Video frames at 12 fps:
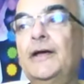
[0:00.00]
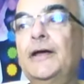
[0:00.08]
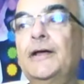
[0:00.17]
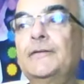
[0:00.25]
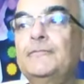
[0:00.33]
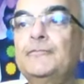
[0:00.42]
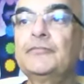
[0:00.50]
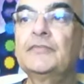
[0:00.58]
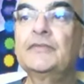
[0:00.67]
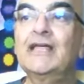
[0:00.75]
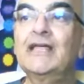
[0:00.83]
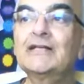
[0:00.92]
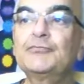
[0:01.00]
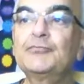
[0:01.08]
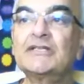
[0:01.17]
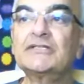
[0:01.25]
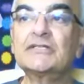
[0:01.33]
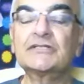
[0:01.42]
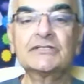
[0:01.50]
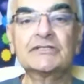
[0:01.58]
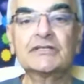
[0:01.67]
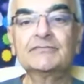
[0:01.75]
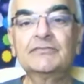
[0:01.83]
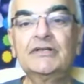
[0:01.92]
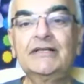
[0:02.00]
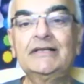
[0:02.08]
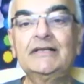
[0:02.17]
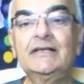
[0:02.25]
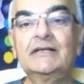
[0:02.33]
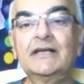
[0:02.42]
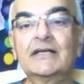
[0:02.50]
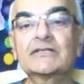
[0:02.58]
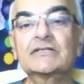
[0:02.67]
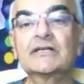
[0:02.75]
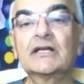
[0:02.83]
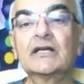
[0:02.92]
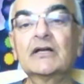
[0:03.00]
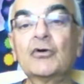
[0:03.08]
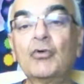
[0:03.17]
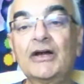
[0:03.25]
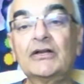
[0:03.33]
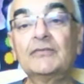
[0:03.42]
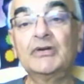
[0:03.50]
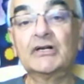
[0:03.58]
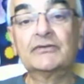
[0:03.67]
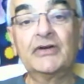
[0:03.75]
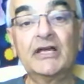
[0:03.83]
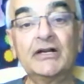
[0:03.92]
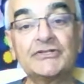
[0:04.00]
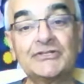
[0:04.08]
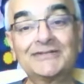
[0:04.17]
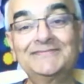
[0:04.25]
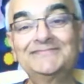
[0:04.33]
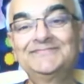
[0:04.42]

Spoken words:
And that message system takes quite a bit of energy.